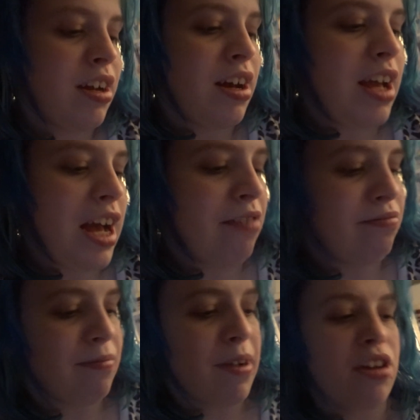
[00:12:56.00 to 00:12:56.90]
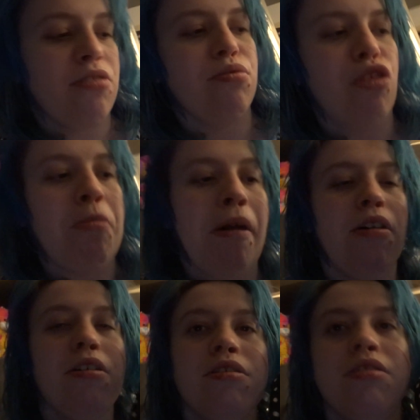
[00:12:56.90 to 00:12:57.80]
I have my hot water
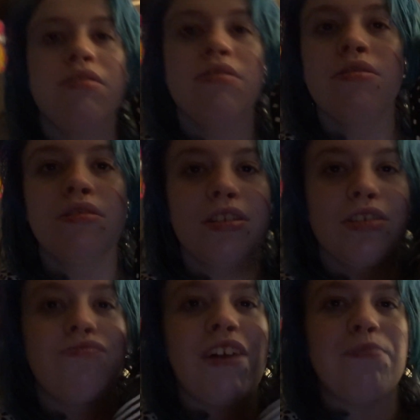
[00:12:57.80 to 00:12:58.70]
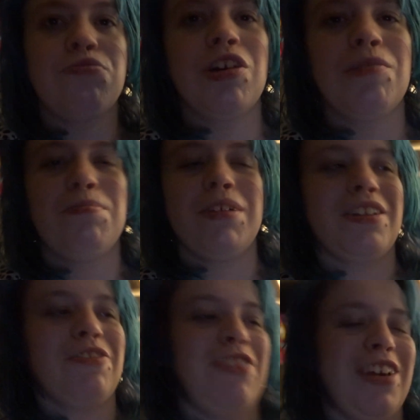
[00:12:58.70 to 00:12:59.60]
bottle that's wrapped up in a
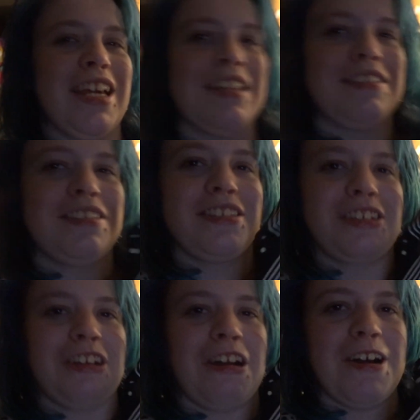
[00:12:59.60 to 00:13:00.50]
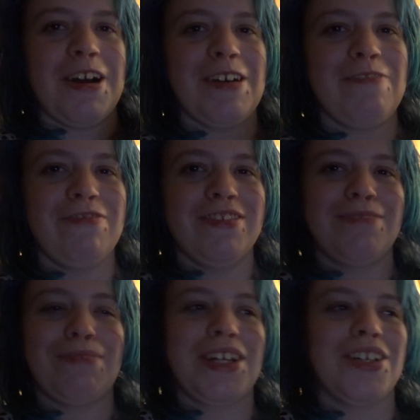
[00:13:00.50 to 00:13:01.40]
fucking scarf.
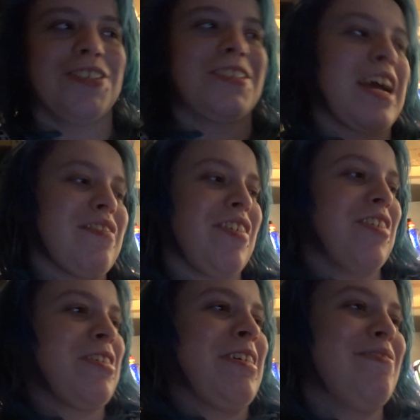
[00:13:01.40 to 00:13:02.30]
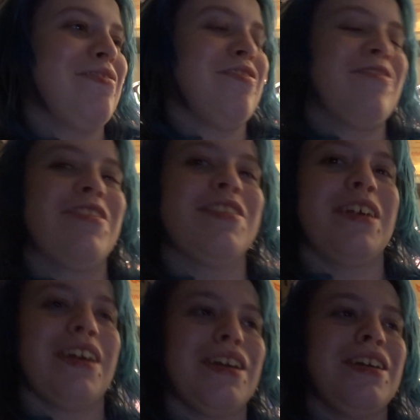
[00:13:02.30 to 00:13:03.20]
Because I haven't got a cover
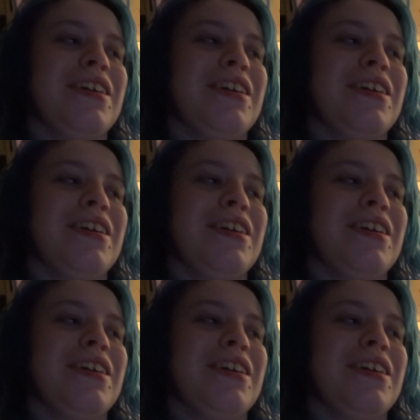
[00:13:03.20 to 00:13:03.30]
for it.